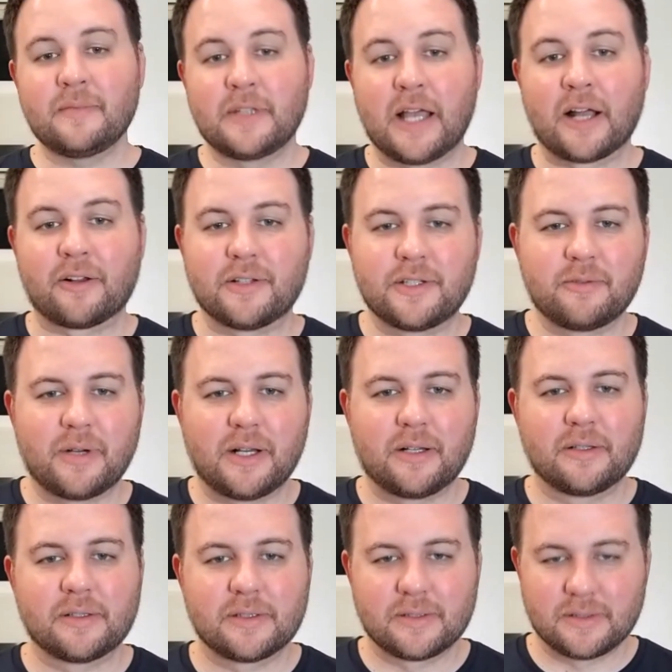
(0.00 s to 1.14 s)
Eklund, do
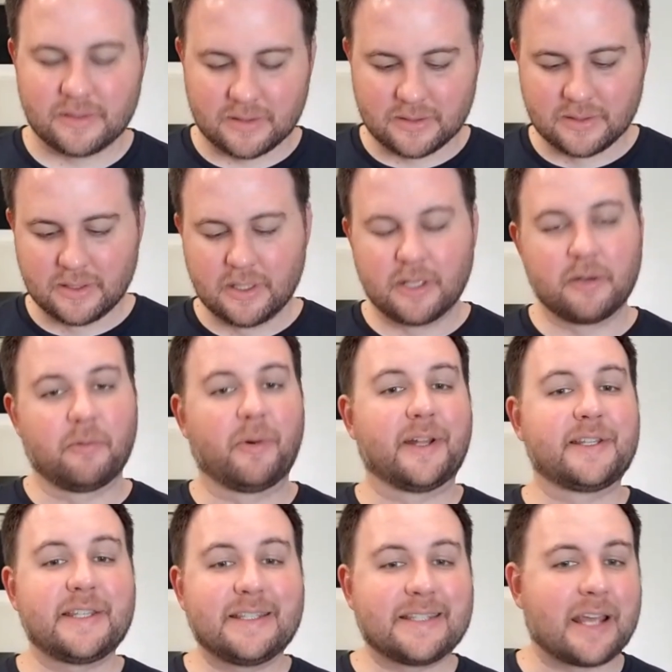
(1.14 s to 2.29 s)
well. Want to
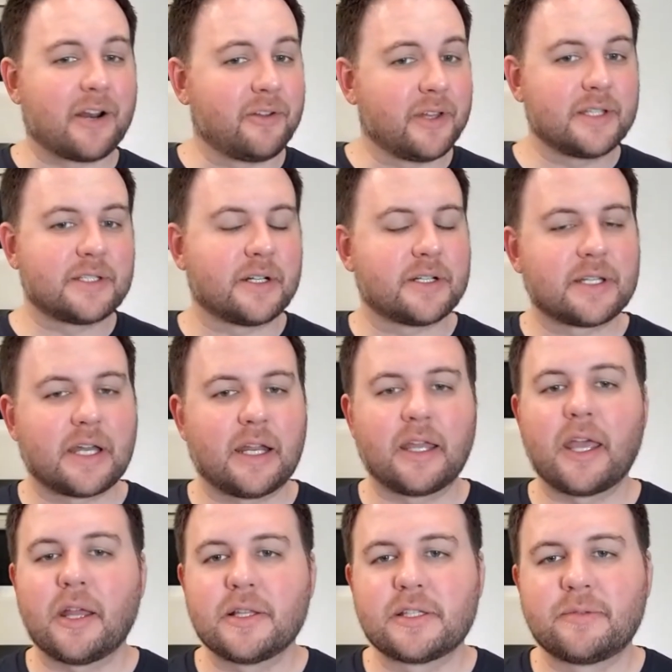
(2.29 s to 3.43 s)
see Zetterlund start to kind of
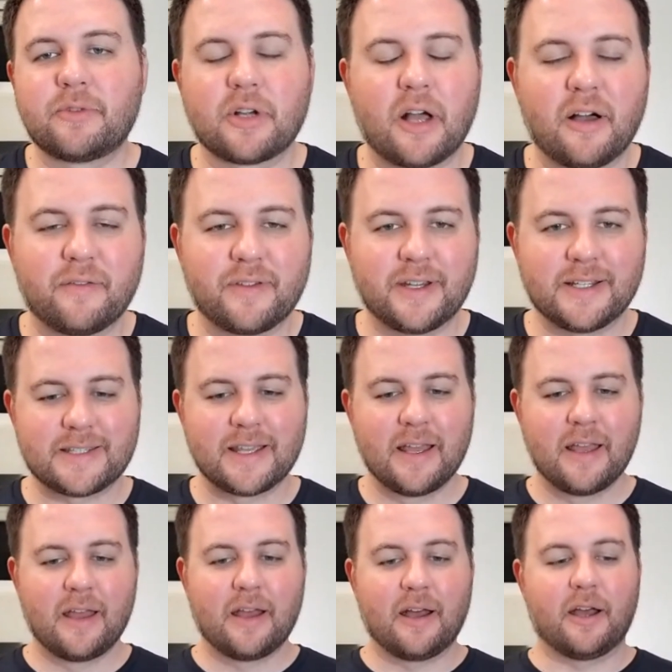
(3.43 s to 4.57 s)
gain some more confidence.
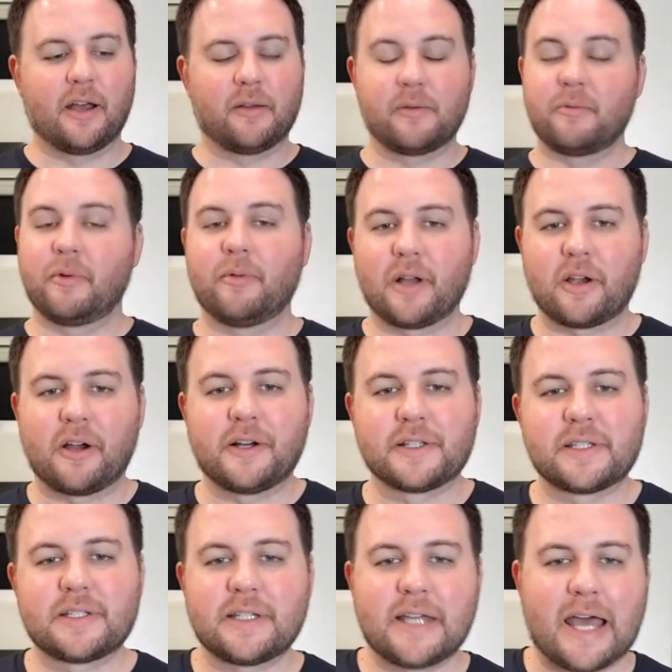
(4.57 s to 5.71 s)
And we want
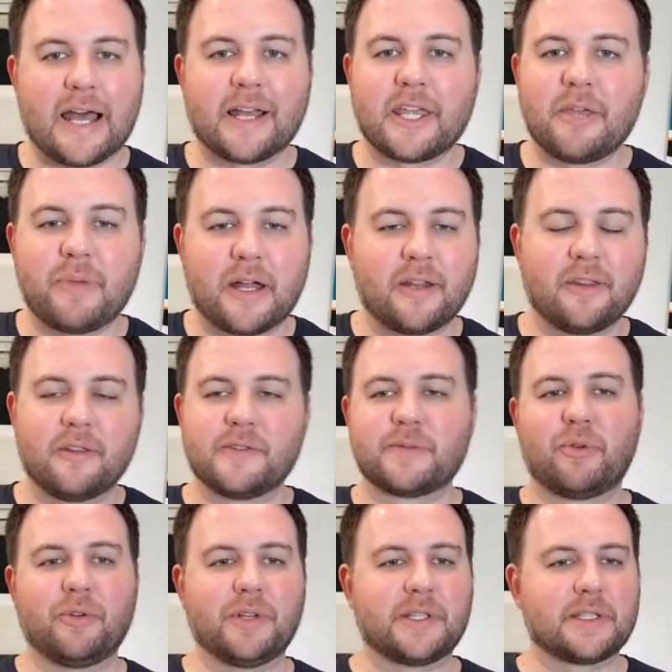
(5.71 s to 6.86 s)
Karlsson to keep adding those
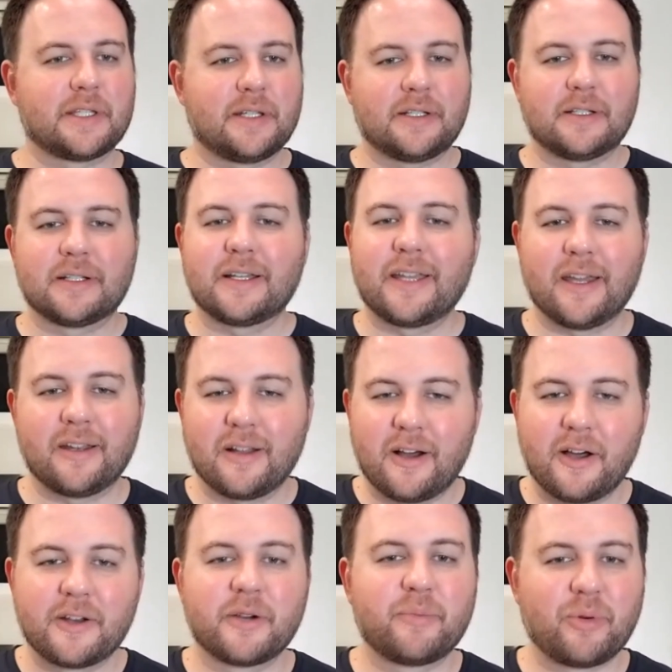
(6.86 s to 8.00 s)
points. Again,
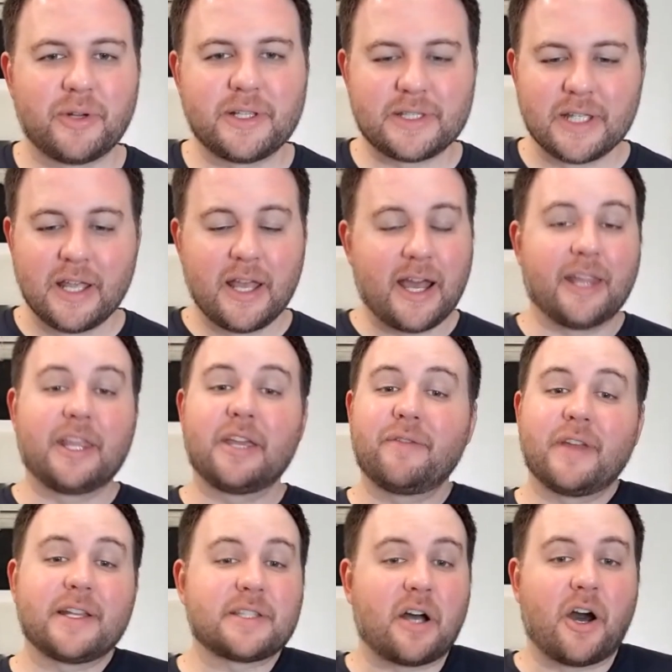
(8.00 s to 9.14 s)
100 points. I think if he
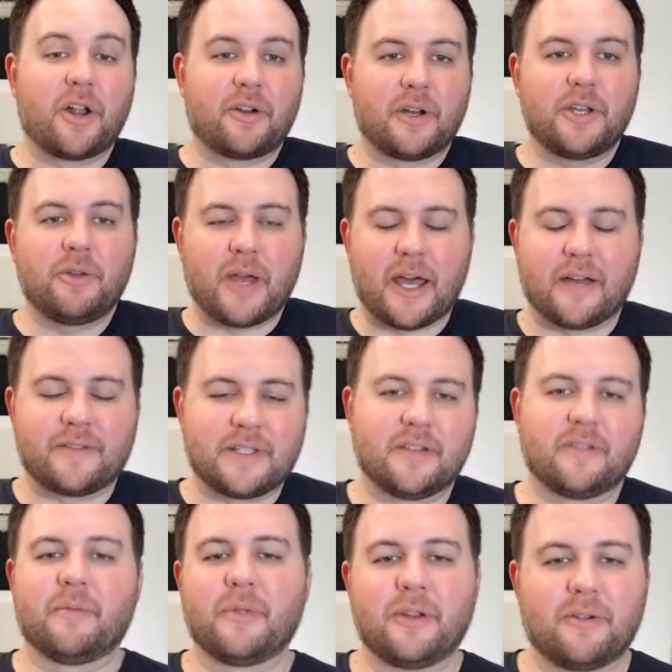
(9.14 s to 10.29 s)
gets 100, you have to give
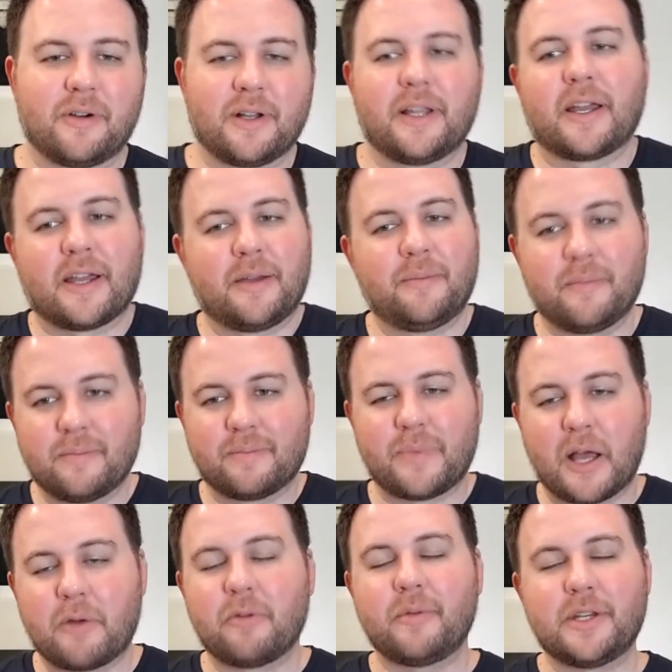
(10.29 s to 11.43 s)
him the Norris. Like,
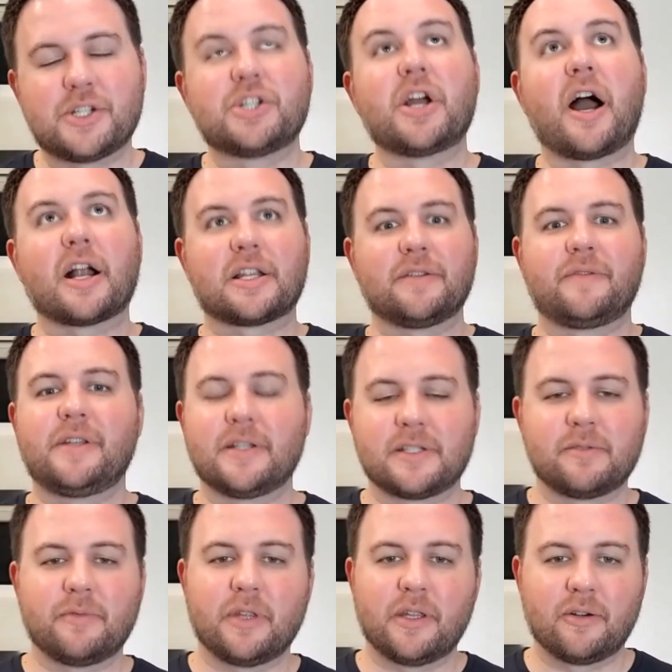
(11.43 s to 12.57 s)
I would be shocked if he
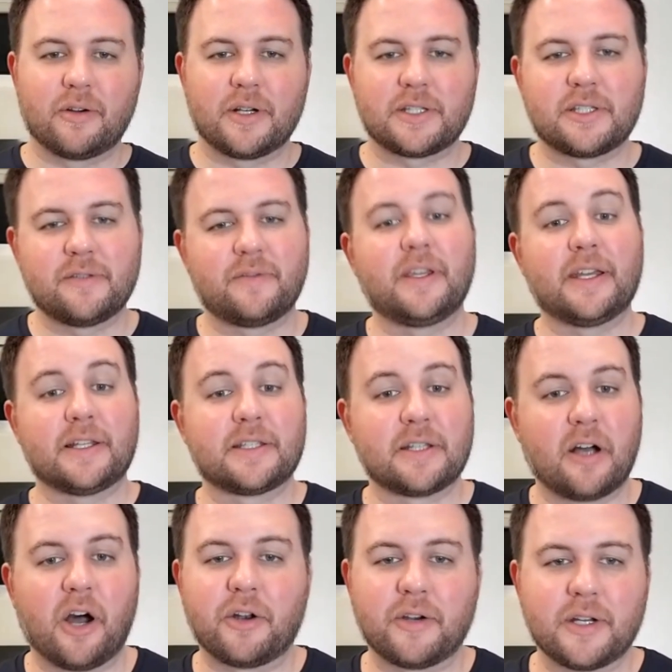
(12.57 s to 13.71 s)
doesn't win the Norris if he hits
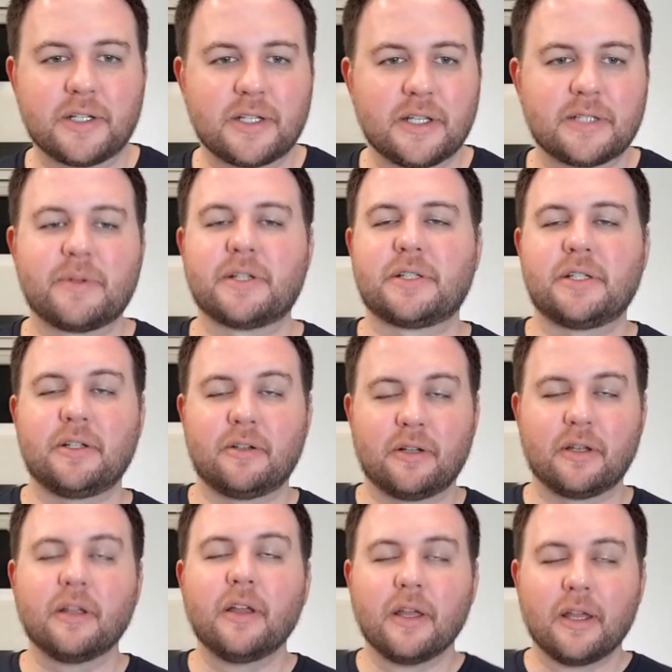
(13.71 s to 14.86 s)
100, especially on,